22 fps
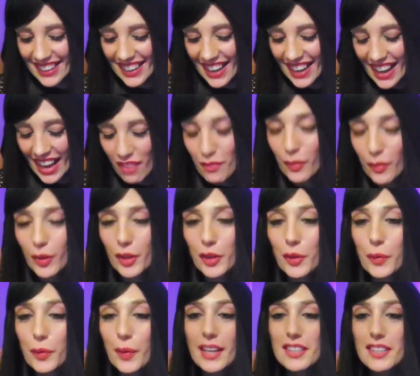I have
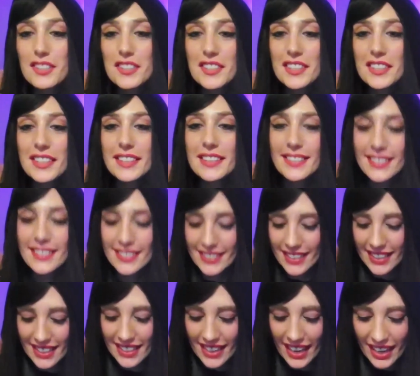more questions
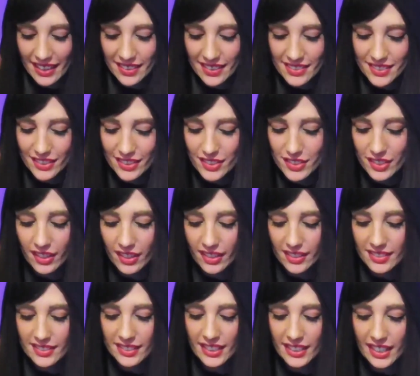than answers.
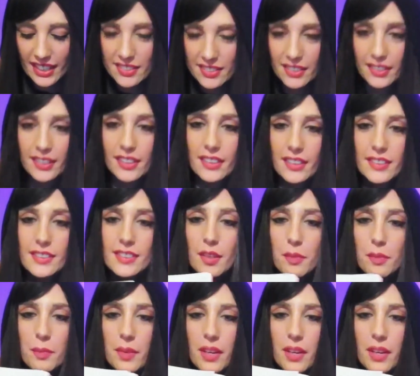Honestly, I took some